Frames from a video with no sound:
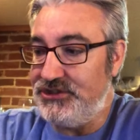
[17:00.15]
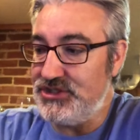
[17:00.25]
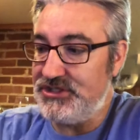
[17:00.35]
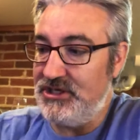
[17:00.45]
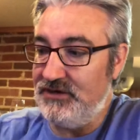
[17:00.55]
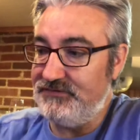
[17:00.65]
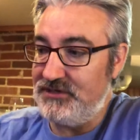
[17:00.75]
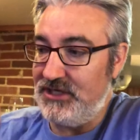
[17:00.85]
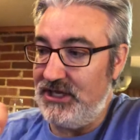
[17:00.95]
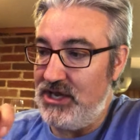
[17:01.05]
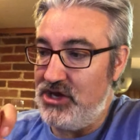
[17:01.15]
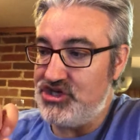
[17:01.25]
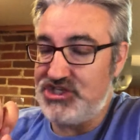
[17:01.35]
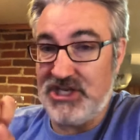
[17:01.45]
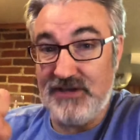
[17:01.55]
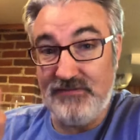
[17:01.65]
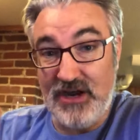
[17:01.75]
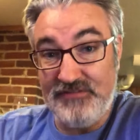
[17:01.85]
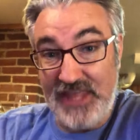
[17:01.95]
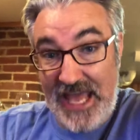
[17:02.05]
just enough to shave
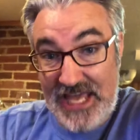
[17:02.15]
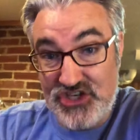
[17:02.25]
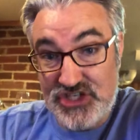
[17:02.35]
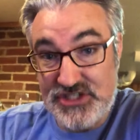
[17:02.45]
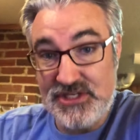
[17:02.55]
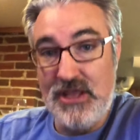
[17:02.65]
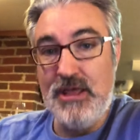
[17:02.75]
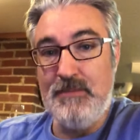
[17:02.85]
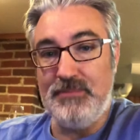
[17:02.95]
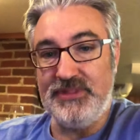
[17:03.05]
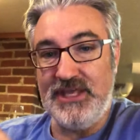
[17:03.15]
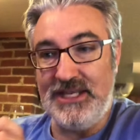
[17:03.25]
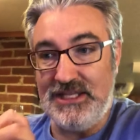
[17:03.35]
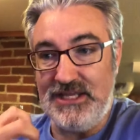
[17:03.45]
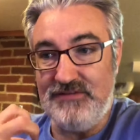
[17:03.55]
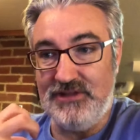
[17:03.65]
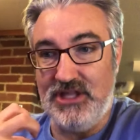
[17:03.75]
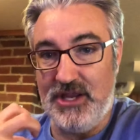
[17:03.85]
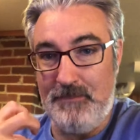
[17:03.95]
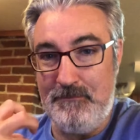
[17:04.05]
off the edges, but then leave a
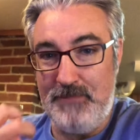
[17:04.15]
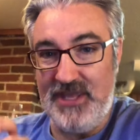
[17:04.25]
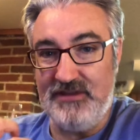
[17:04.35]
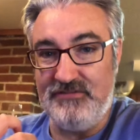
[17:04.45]
lot of big